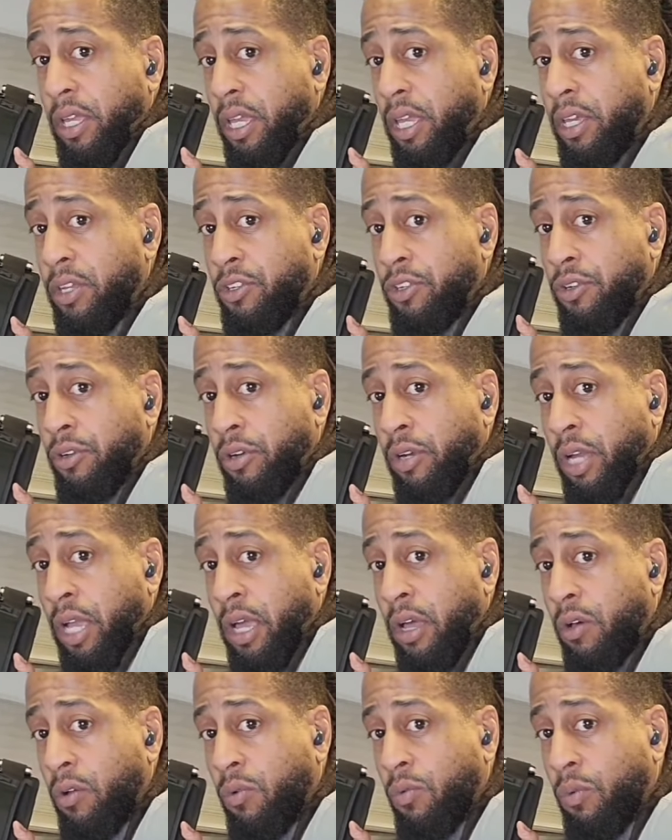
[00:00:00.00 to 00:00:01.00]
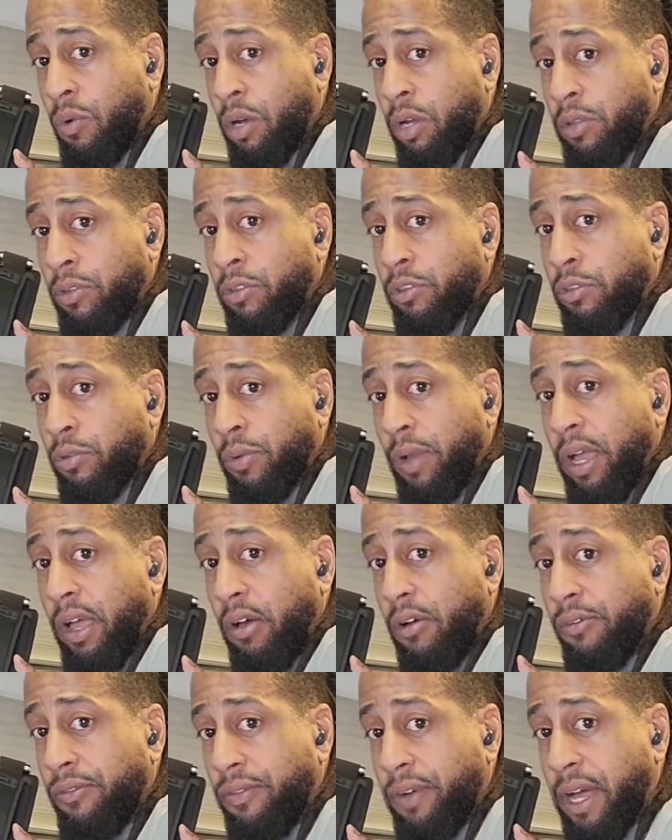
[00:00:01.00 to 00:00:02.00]
in your L1 through
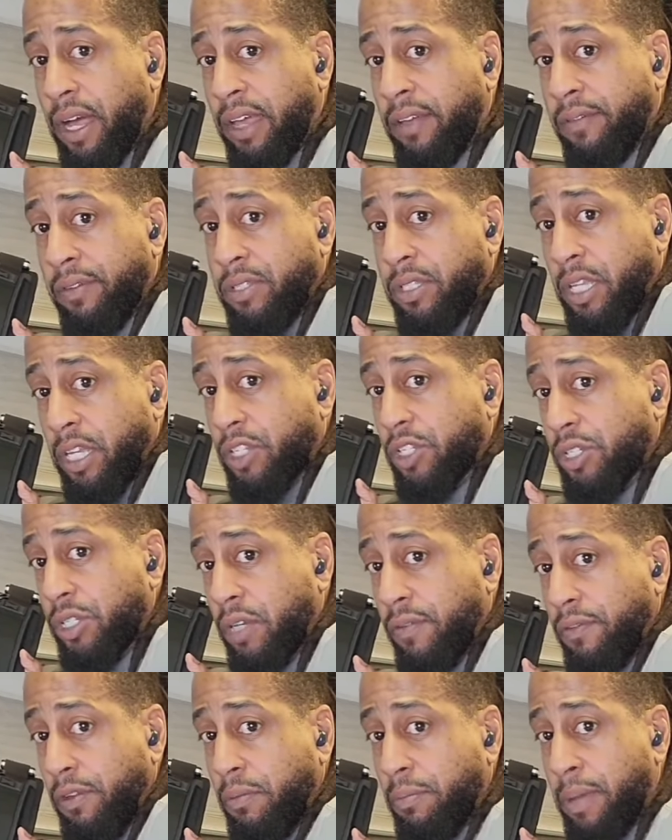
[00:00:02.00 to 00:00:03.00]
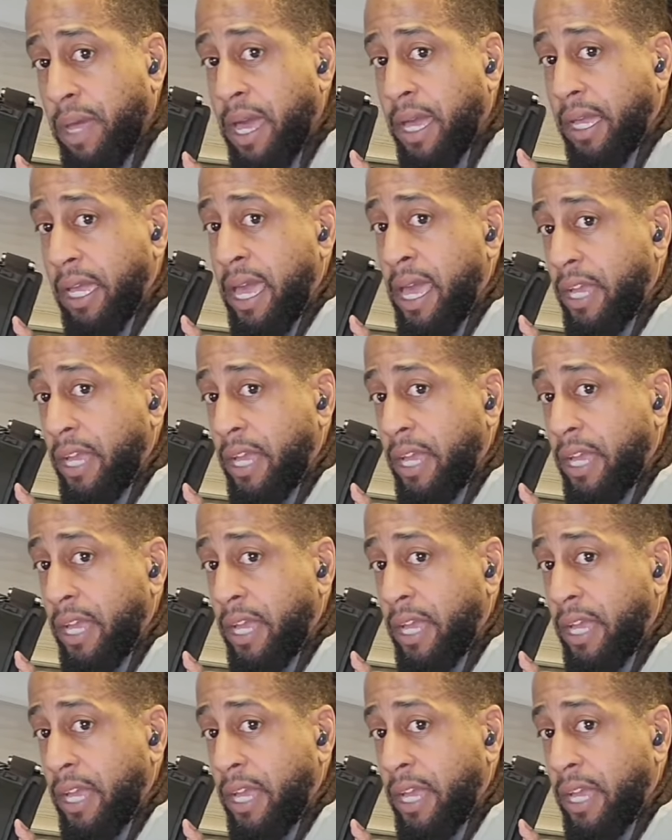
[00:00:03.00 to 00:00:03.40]
L5 section of your back,